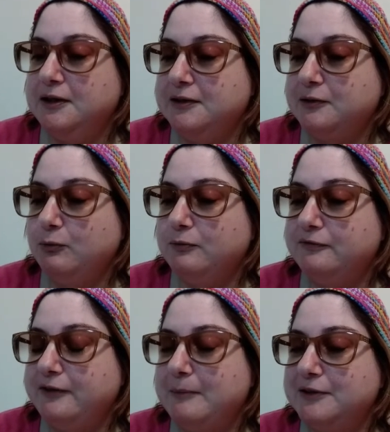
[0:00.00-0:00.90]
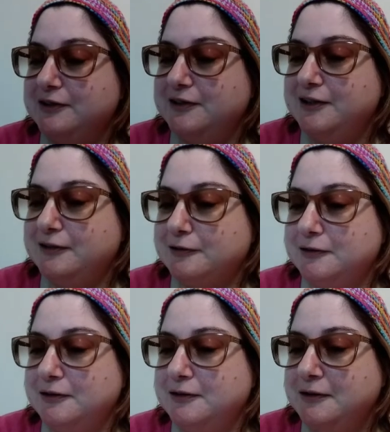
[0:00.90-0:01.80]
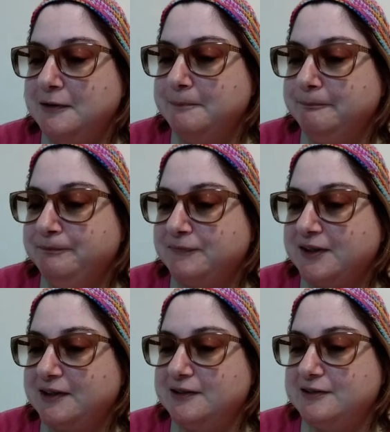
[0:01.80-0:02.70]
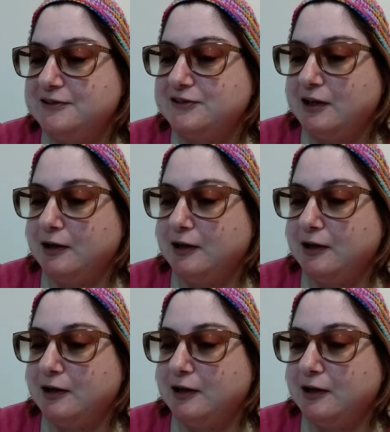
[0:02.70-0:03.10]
the feminine here is,